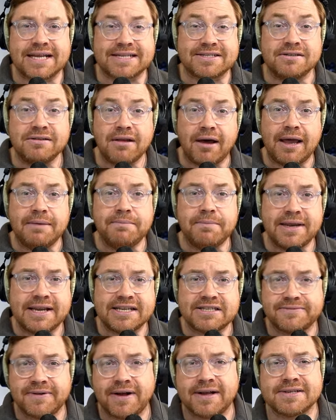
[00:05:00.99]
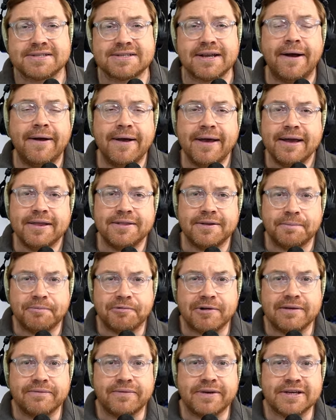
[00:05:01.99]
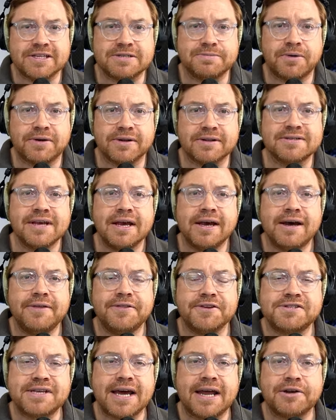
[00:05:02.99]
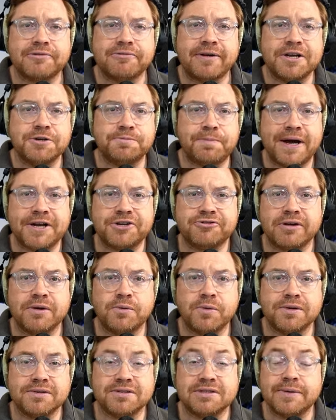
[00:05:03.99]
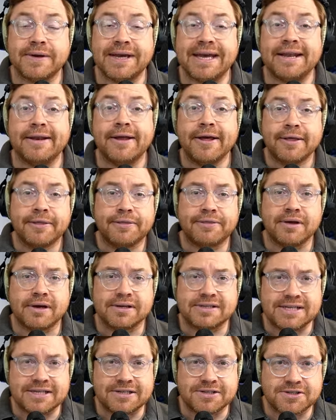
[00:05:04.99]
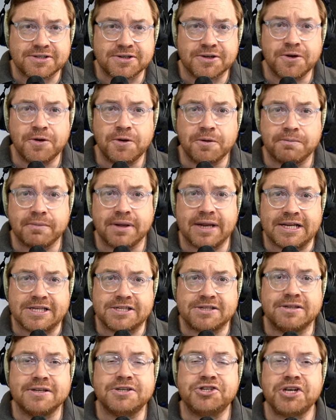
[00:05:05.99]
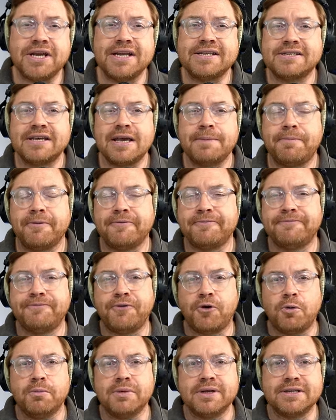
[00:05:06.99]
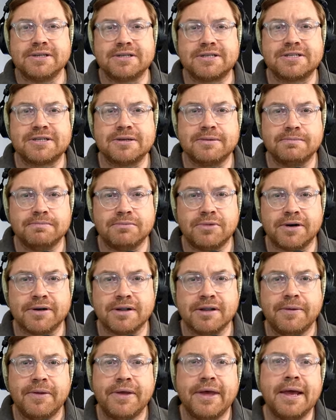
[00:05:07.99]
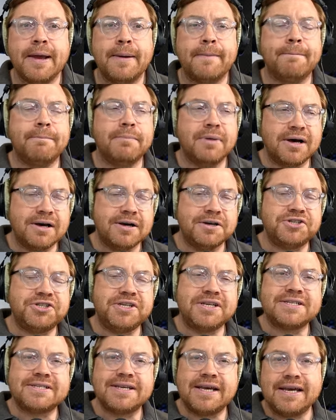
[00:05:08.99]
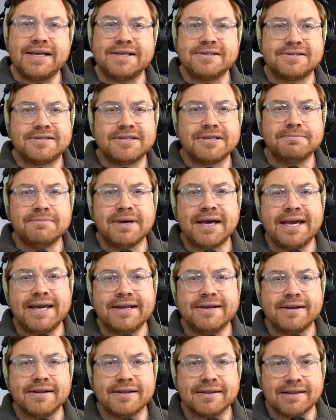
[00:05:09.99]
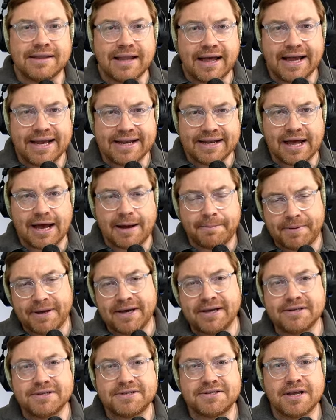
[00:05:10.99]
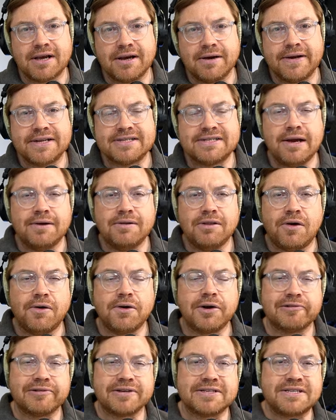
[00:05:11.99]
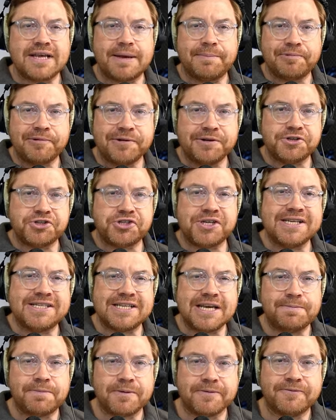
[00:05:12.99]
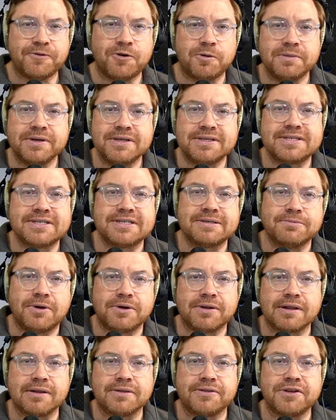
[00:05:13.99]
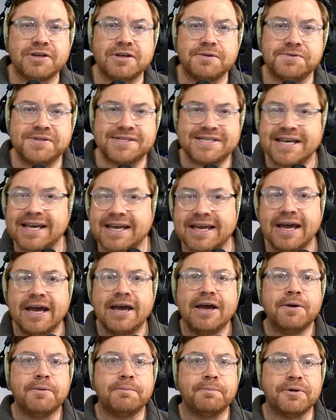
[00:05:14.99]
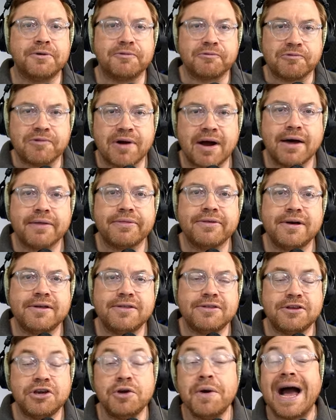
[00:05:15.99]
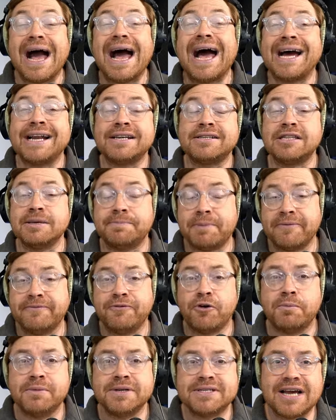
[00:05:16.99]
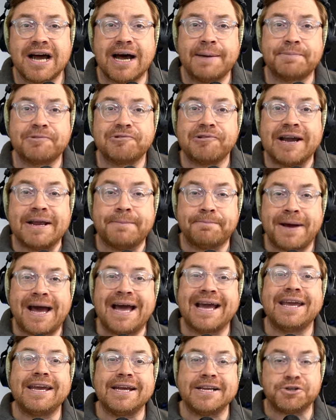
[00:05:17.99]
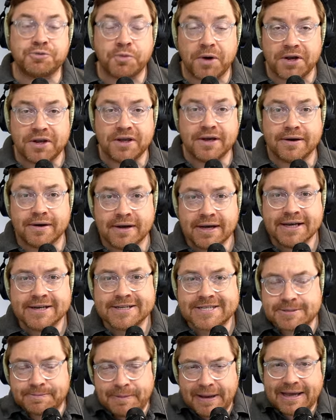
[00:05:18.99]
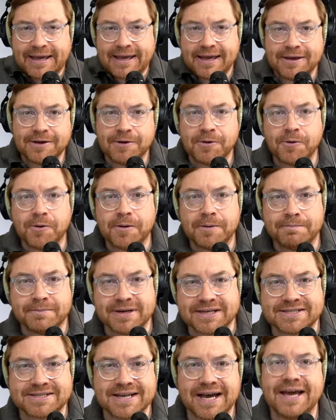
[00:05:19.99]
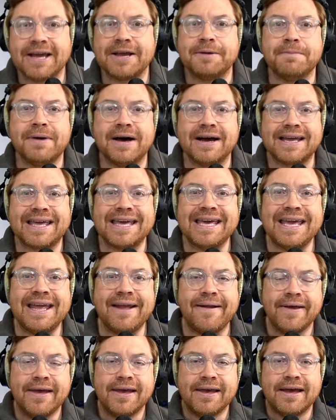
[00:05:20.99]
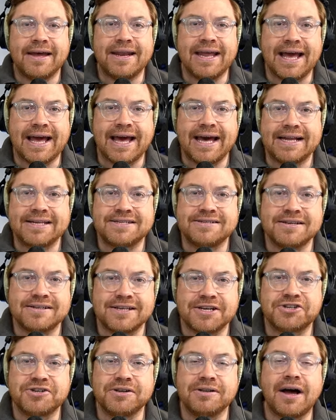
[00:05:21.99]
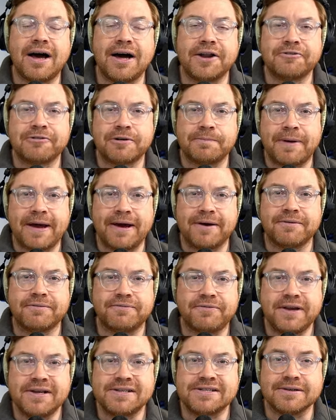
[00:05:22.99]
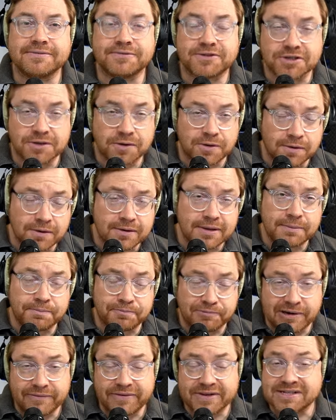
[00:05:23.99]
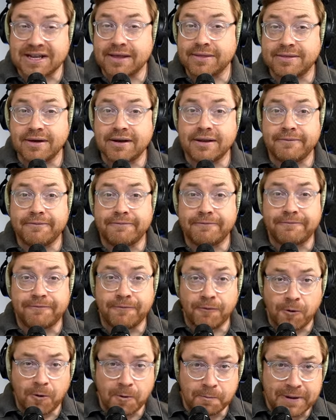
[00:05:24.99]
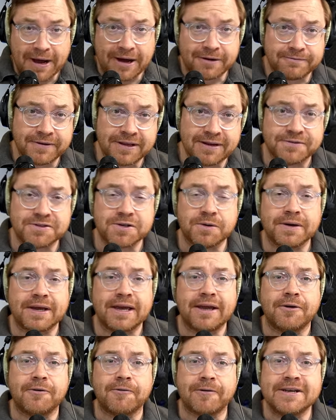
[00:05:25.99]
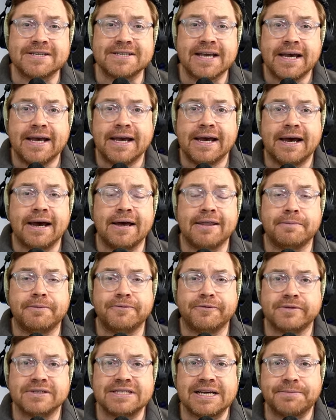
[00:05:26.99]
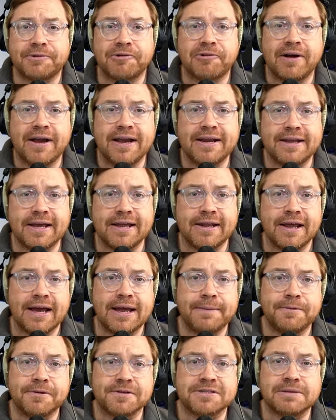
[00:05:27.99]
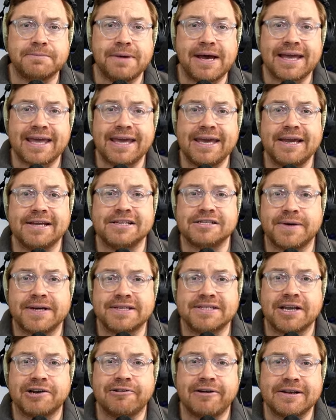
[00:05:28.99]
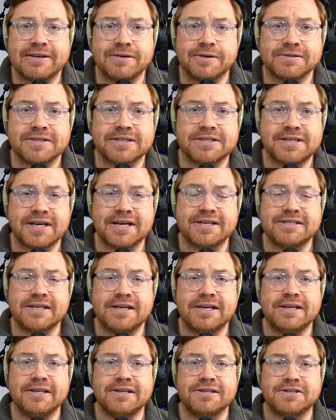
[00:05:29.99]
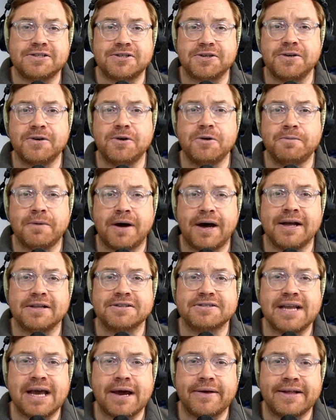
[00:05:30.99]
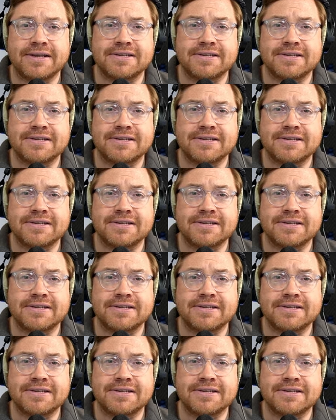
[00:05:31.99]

That's 9 minutes faster than previous models, and the standard range battery will do it in 32 minutes. The GT Performance model merges into the main lineup, and so it's no longer a separate GT Performance model that you tick, but rather you add the performance upgrade package when you're speccing your Mustang Mach-E, and it adds an additional 100 pound-feet of torque, previously 34 pound-feet of torque increase. The performance upgrade enables the Mach-E to accelerate 0 to 62 miles an hour.